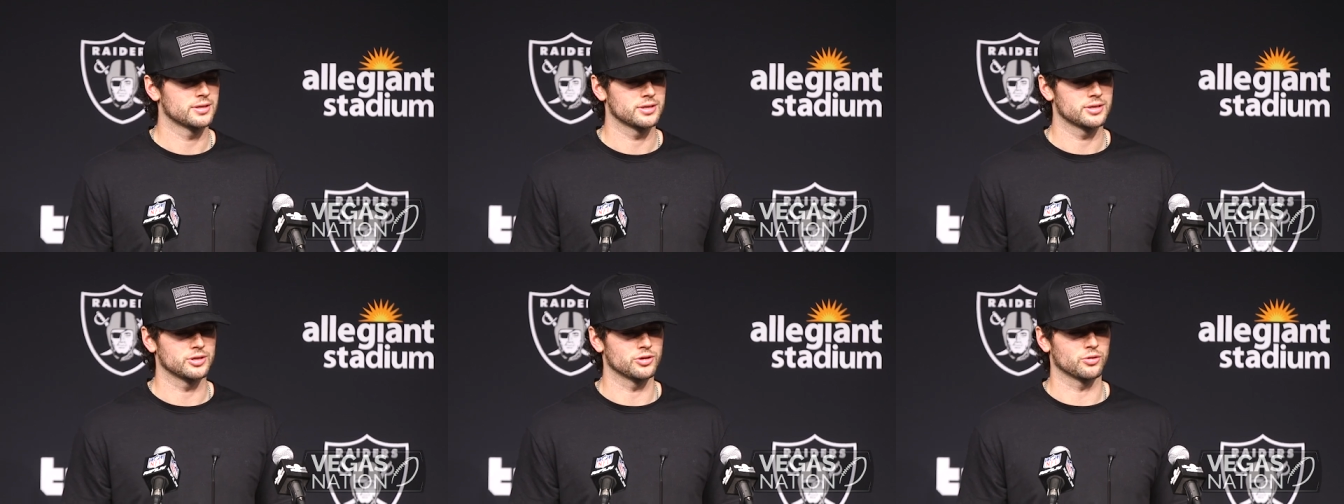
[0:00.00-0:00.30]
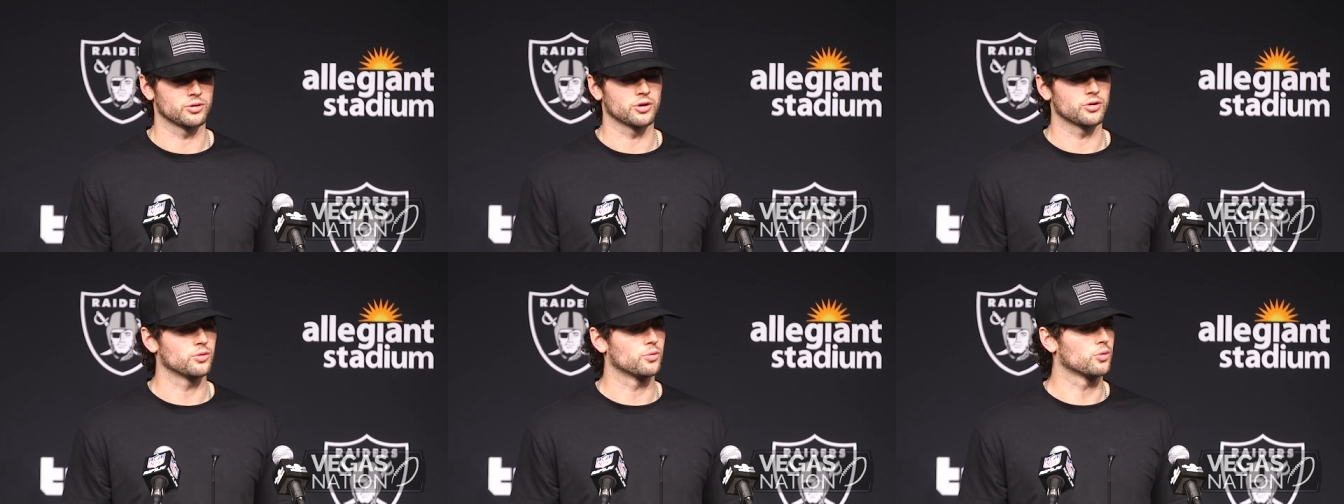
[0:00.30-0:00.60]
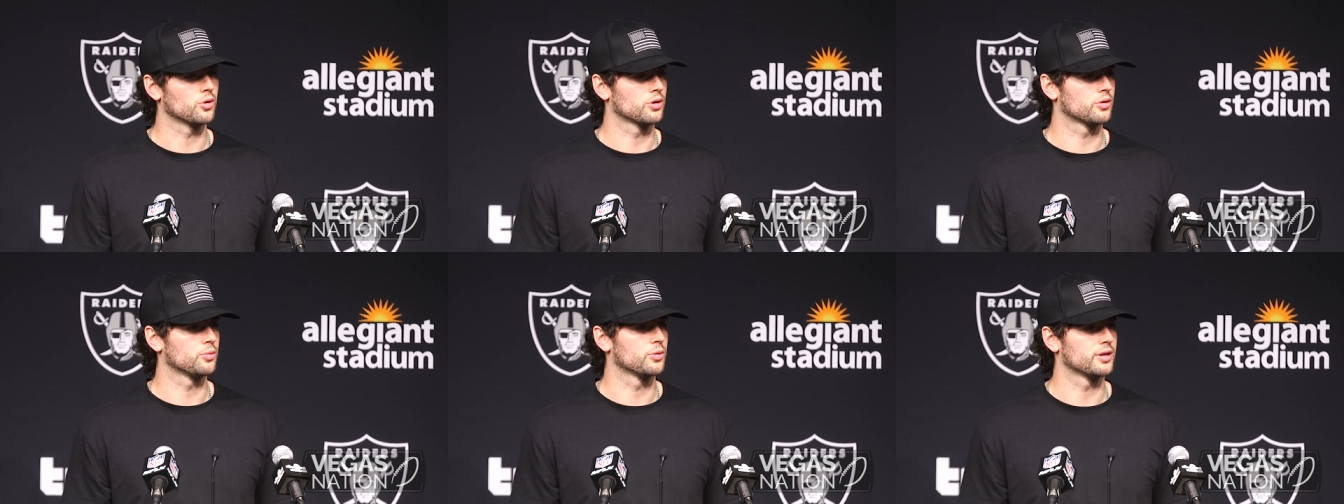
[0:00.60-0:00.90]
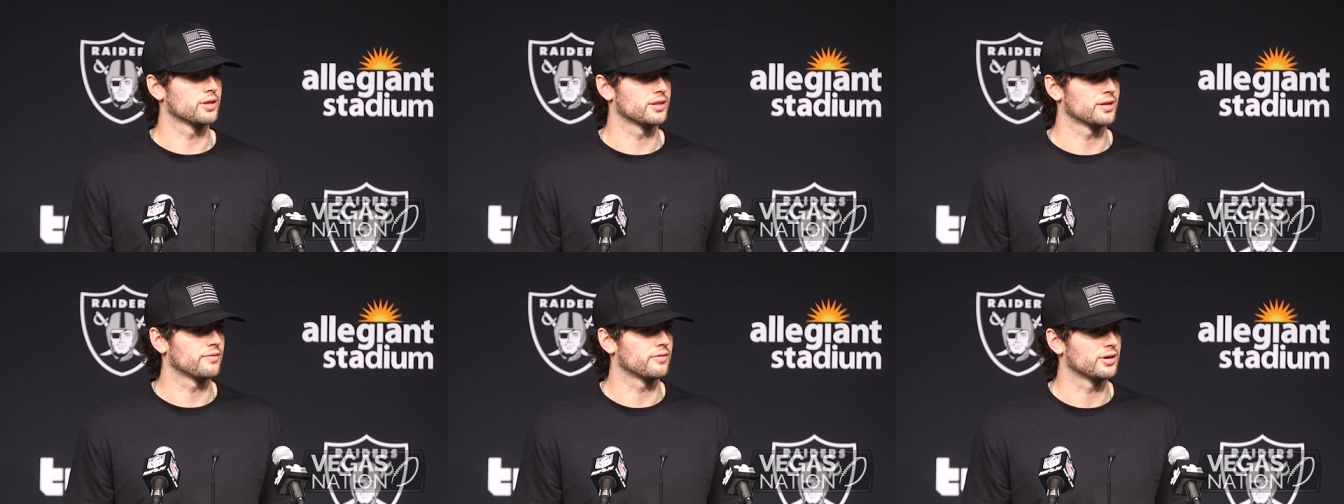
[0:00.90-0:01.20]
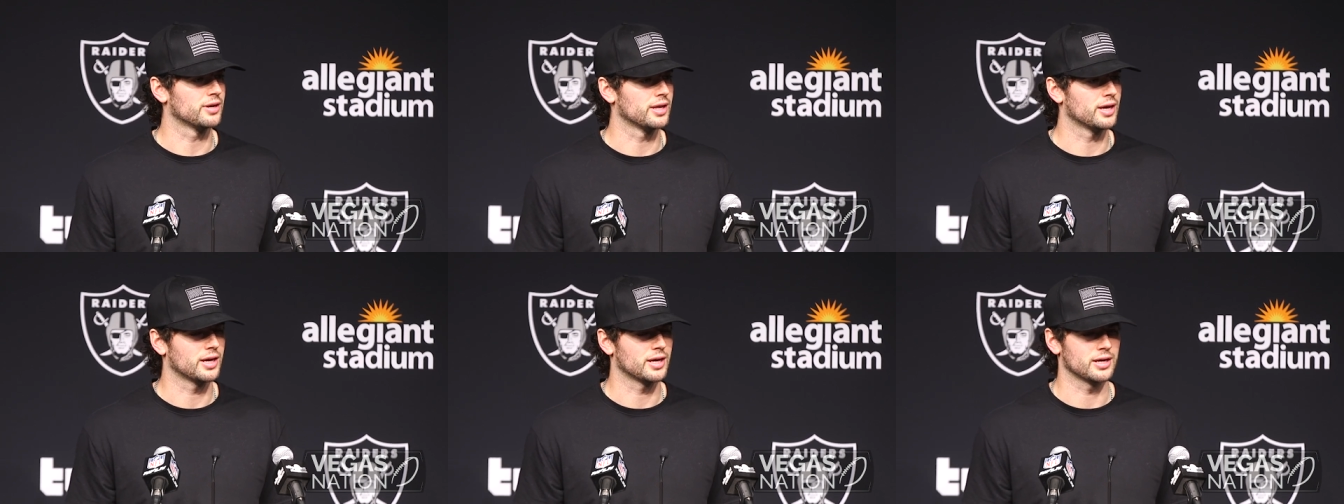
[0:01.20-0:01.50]
you know, go to work with
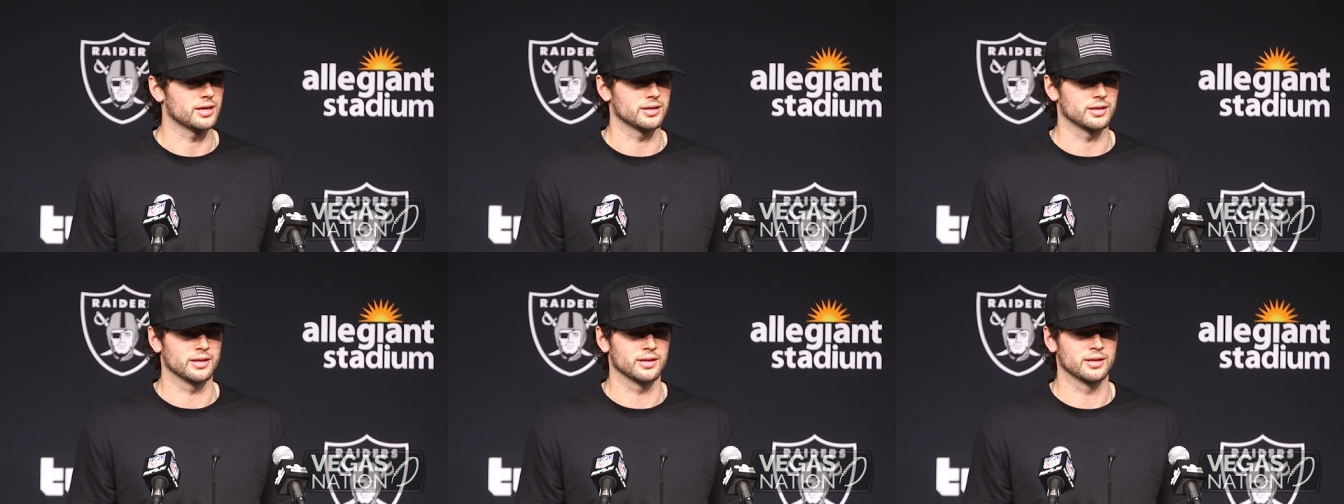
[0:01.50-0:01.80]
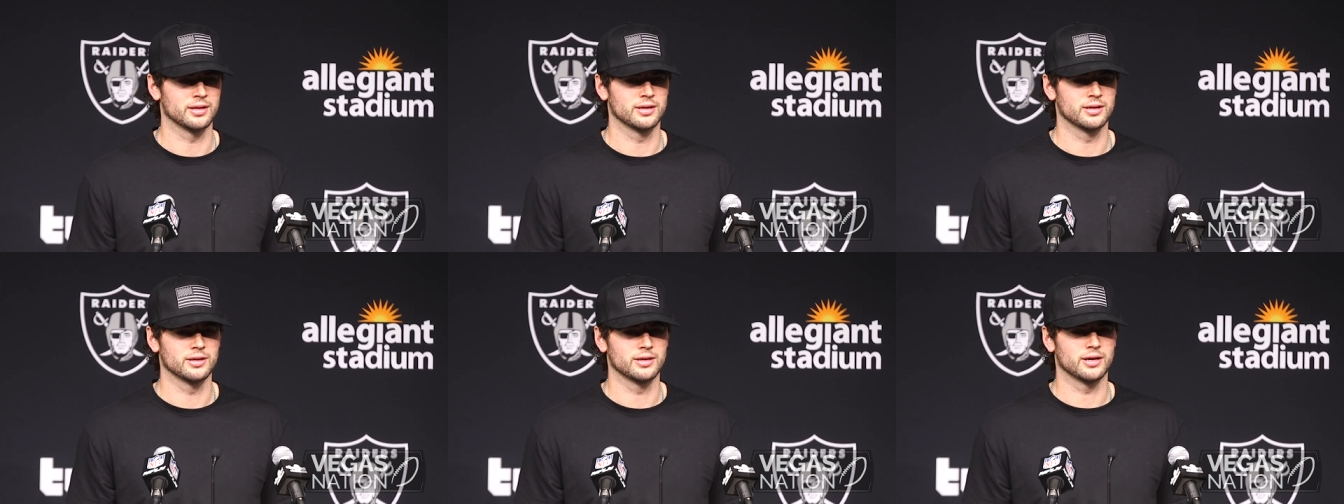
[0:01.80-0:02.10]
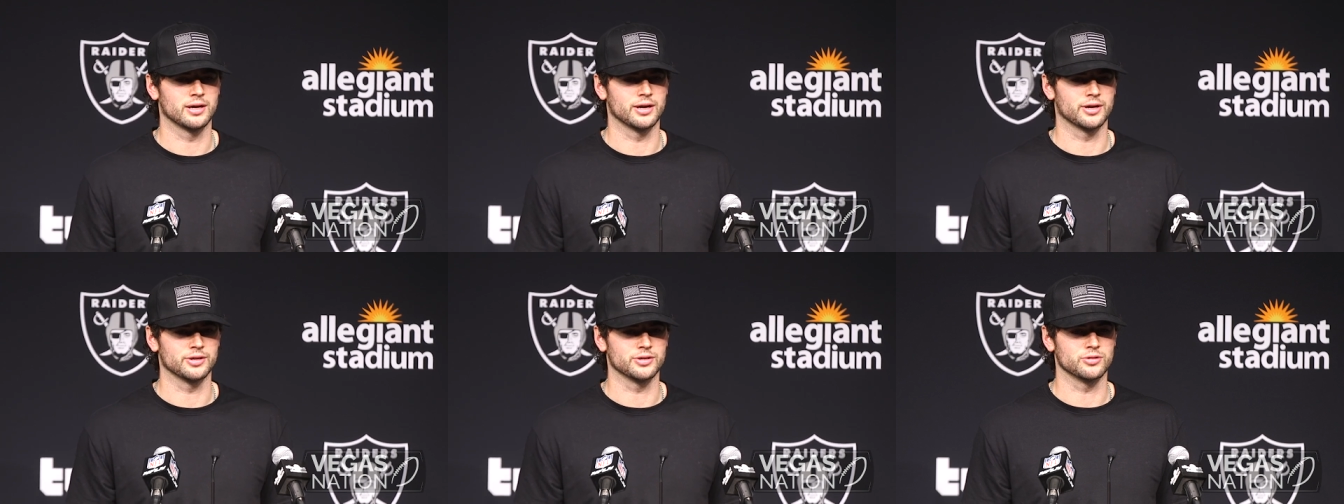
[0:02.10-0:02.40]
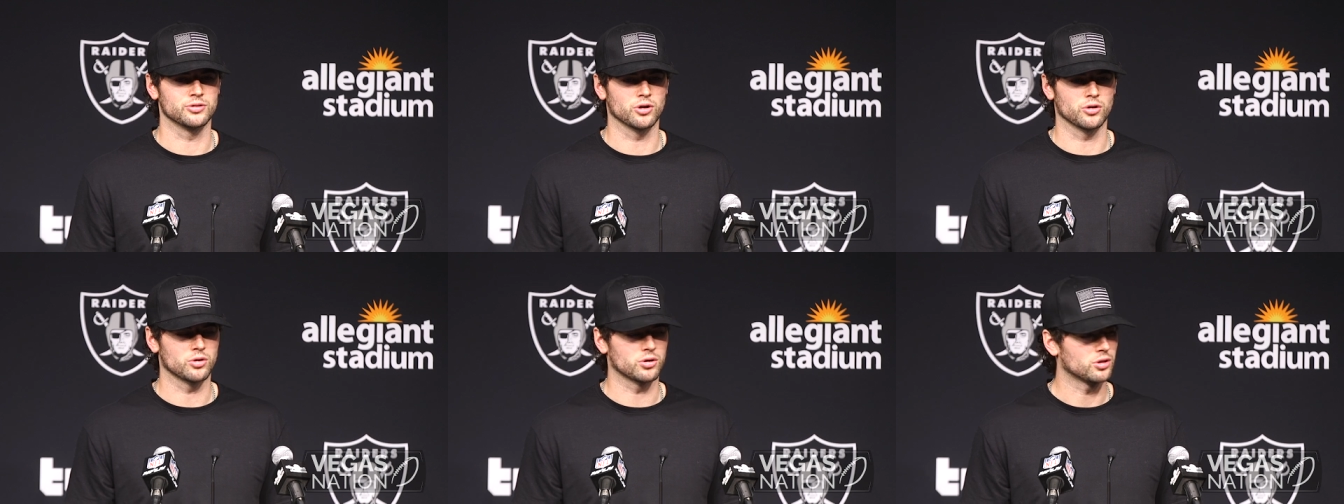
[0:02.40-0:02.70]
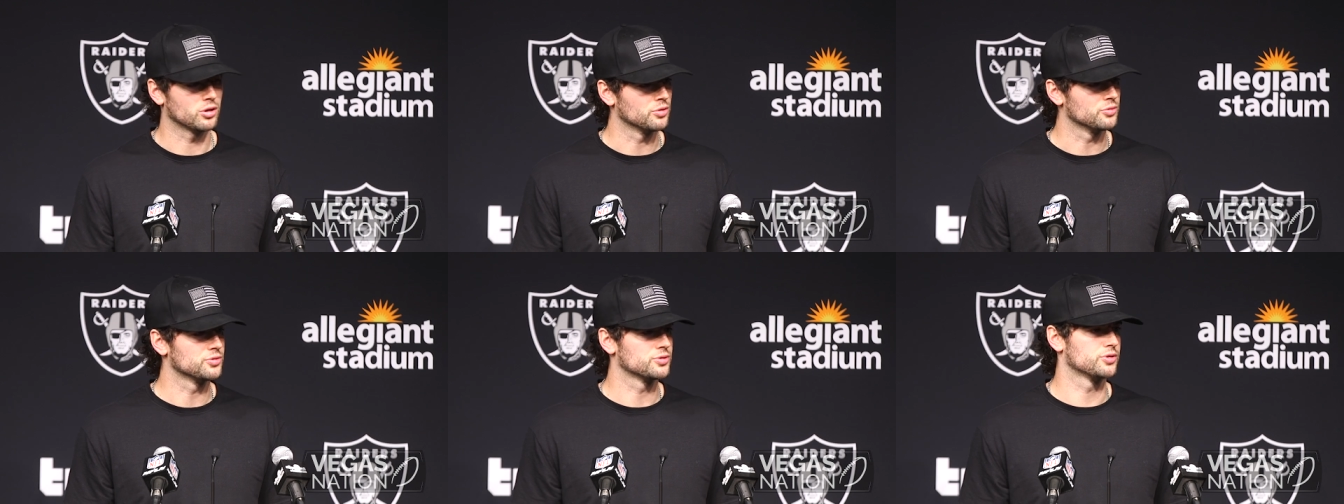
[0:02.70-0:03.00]
every day, and you grow
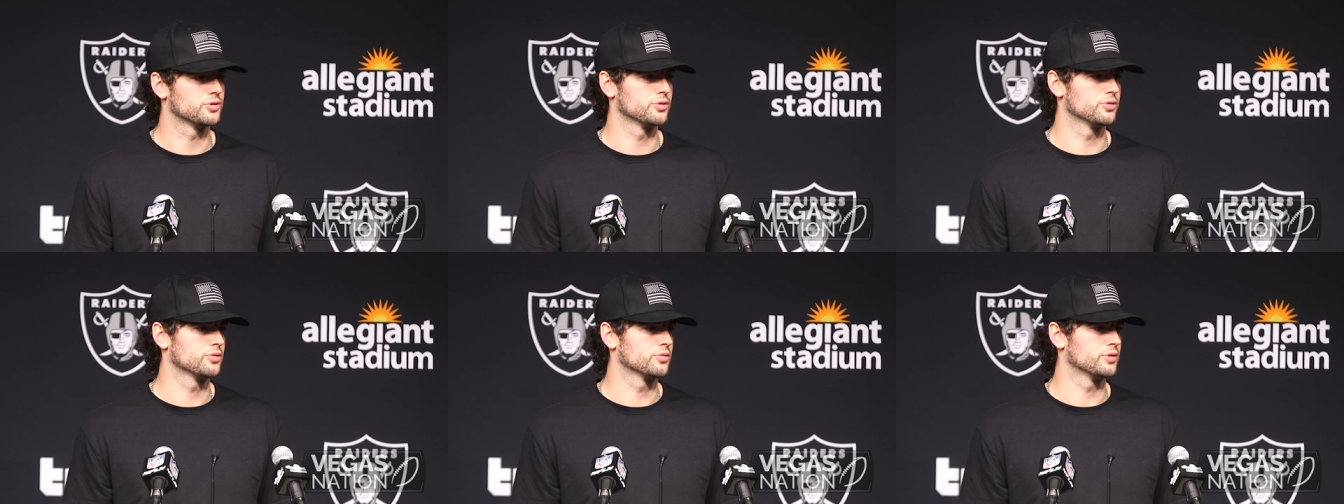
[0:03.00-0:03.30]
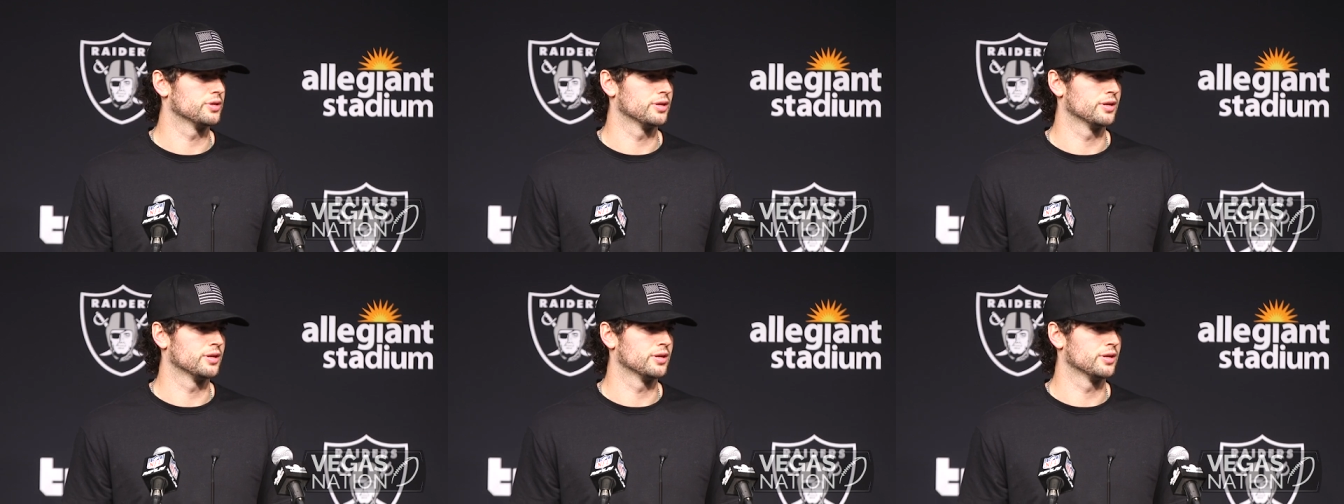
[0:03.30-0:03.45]
close to.